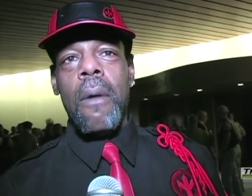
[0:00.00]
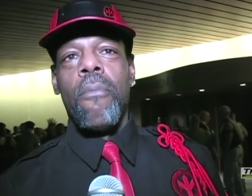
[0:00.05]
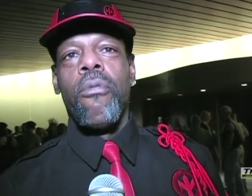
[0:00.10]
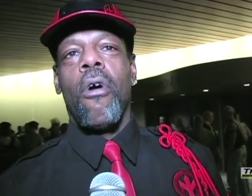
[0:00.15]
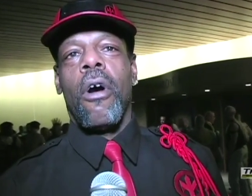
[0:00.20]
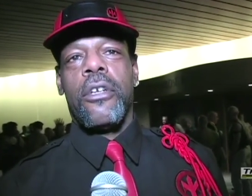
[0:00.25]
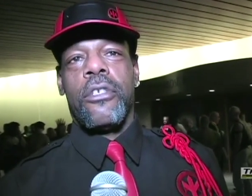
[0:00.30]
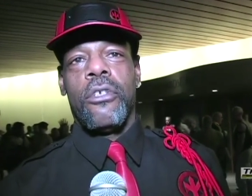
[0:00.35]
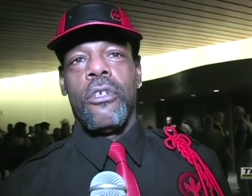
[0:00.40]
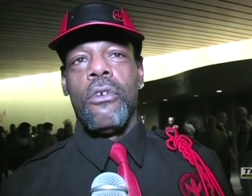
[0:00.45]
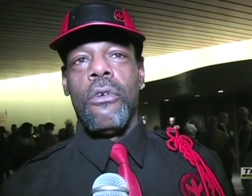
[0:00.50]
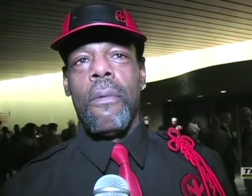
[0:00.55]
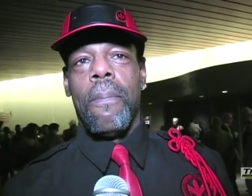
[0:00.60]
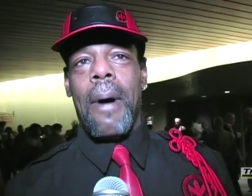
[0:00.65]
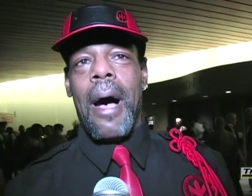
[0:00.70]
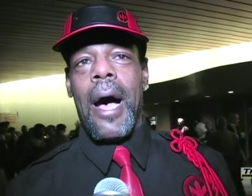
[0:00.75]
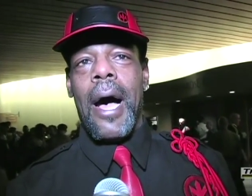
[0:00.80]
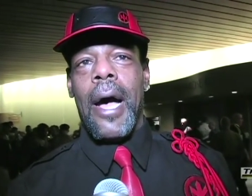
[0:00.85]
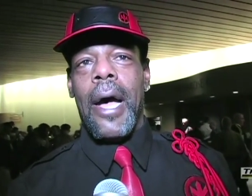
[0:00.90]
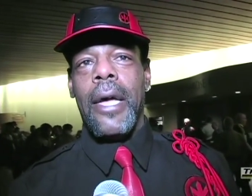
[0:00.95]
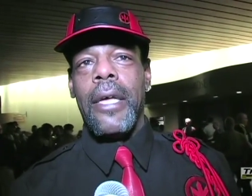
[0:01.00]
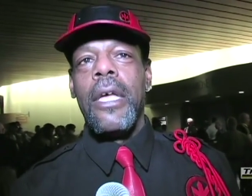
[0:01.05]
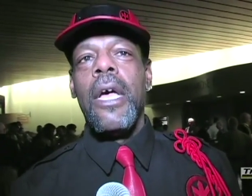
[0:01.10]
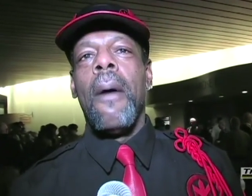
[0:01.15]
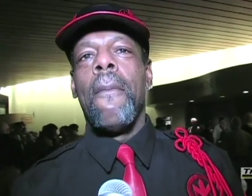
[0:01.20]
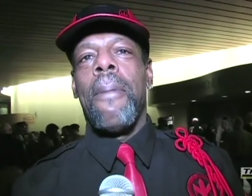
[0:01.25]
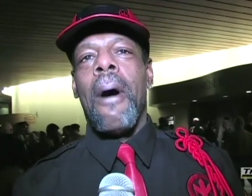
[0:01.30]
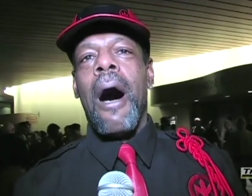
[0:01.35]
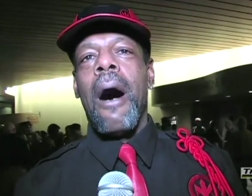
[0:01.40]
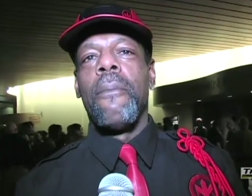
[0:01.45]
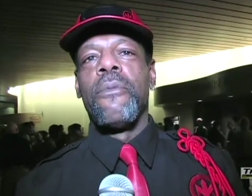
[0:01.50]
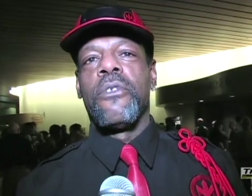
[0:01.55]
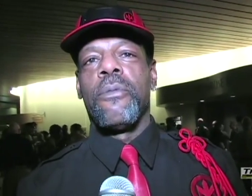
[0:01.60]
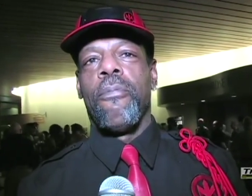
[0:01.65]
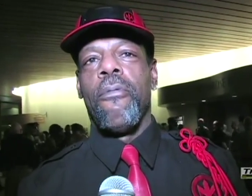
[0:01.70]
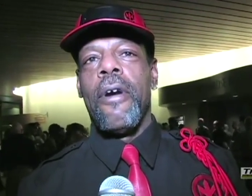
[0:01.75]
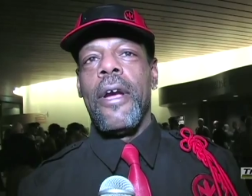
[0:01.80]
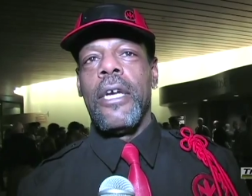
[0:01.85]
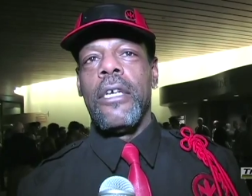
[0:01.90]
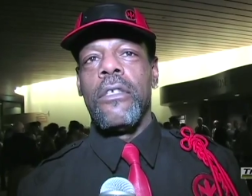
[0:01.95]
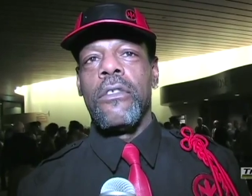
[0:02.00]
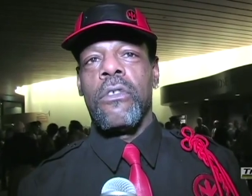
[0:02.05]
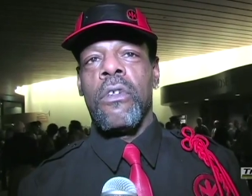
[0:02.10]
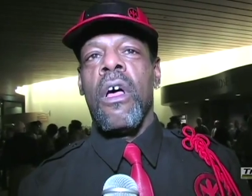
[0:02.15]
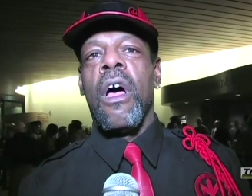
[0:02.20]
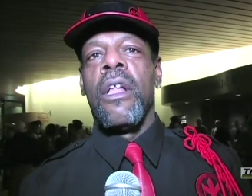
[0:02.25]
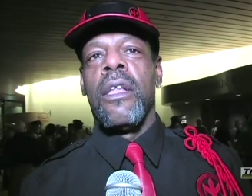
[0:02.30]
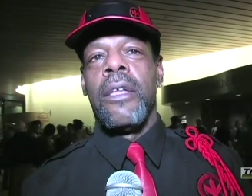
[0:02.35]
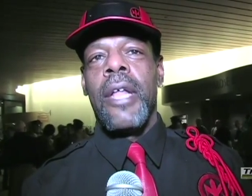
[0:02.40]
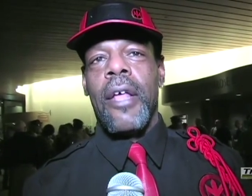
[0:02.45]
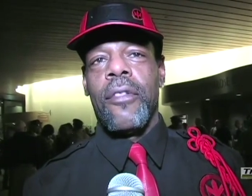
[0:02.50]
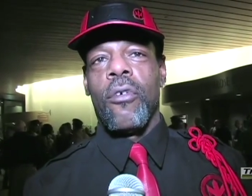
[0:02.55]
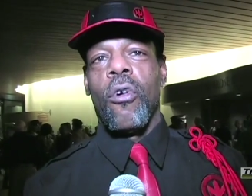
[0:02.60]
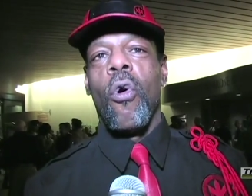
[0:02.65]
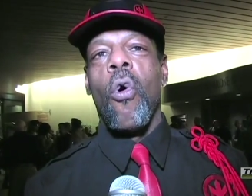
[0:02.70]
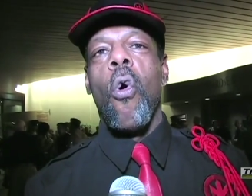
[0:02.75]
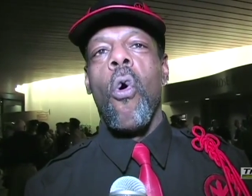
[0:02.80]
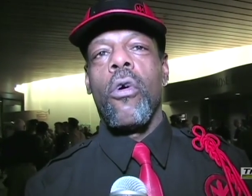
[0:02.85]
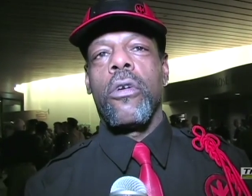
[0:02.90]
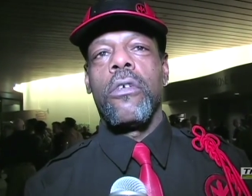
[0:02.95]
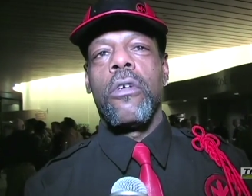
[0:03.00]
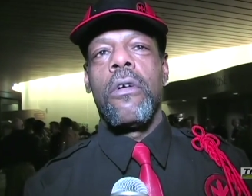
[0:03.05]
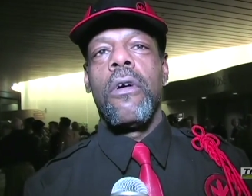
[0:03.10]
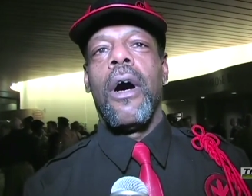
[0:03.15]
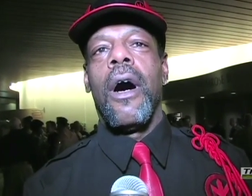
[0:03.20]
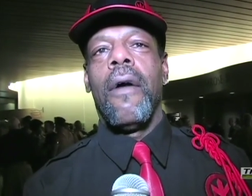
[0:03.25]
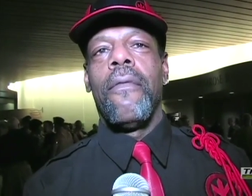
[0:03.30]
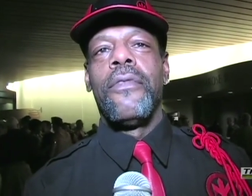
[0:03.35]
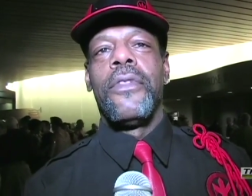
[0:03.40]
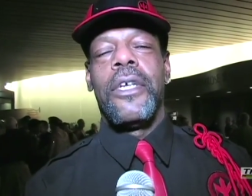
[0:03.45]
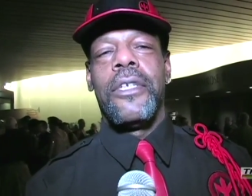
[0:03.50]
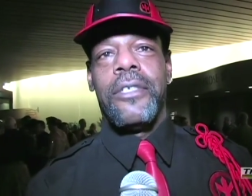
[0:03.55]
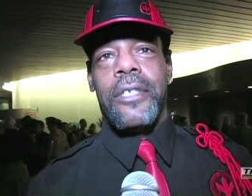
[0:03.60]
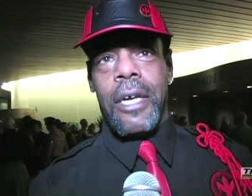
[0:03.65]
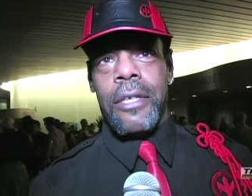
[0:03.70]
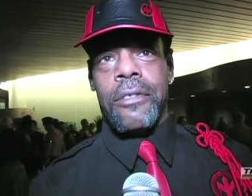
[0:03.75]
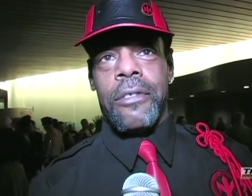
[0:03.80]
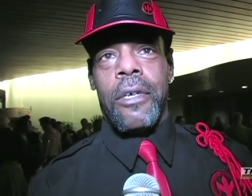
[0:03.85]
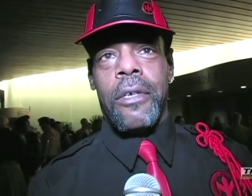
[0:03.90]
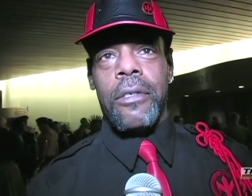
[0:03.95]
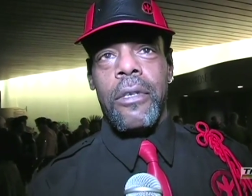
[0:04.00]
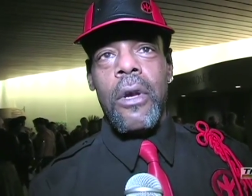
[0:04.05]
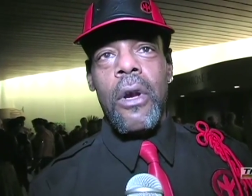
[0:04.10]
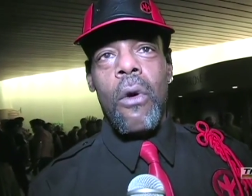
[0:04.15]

brought to you by Palm Springs Leather Order of the Desert.